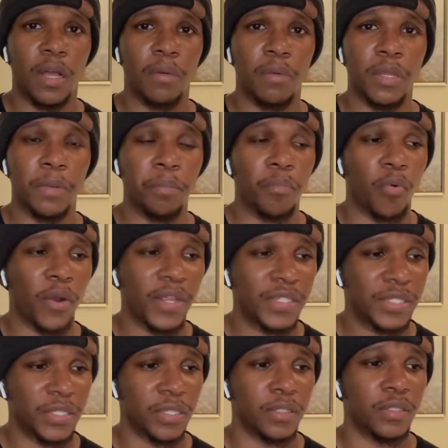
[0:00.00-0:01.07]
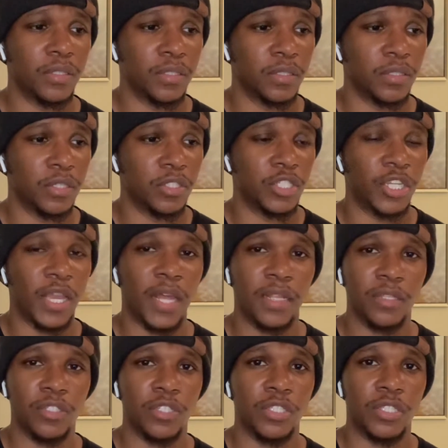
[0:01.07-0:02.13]
embracing the
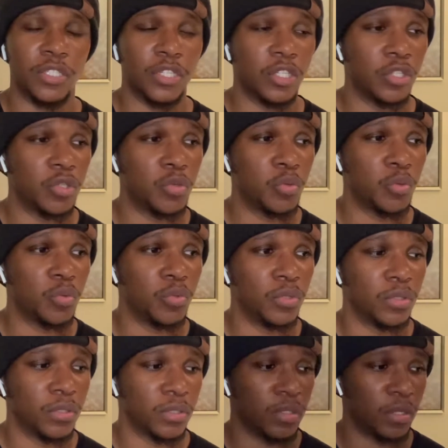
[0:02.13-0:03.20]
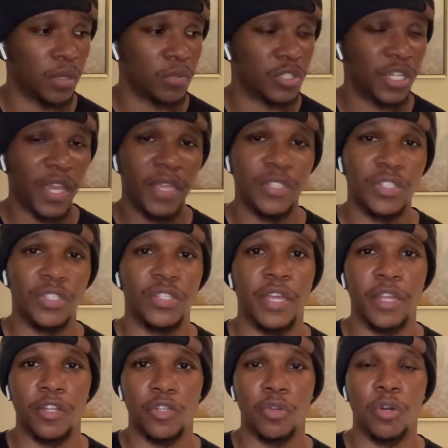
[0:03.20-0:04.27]
challenges and the new, changes
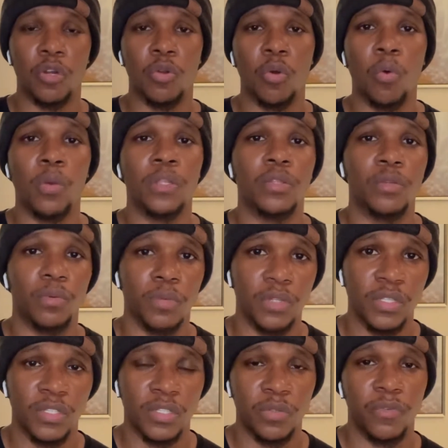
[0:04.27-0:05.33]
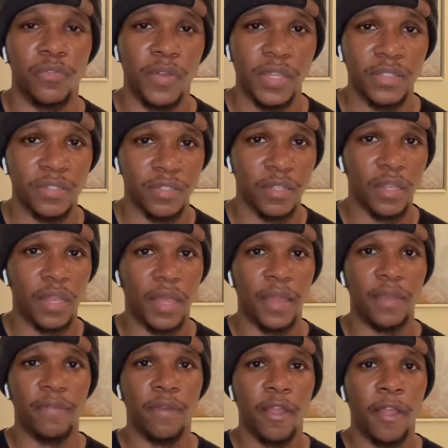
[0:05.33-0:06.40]
that you're going through in this new phase of your life.
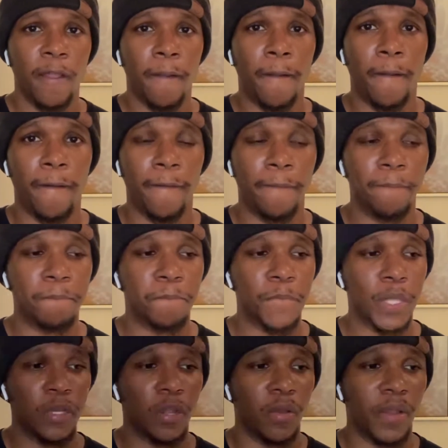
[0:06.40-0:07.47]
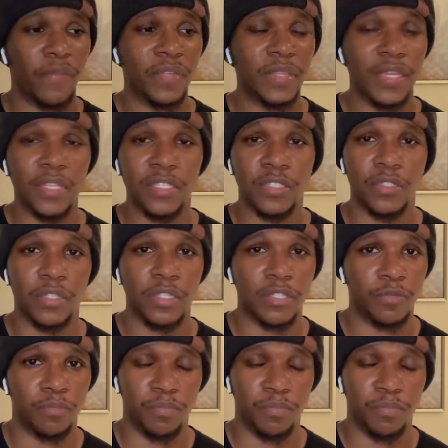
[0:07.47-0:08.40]
Everything is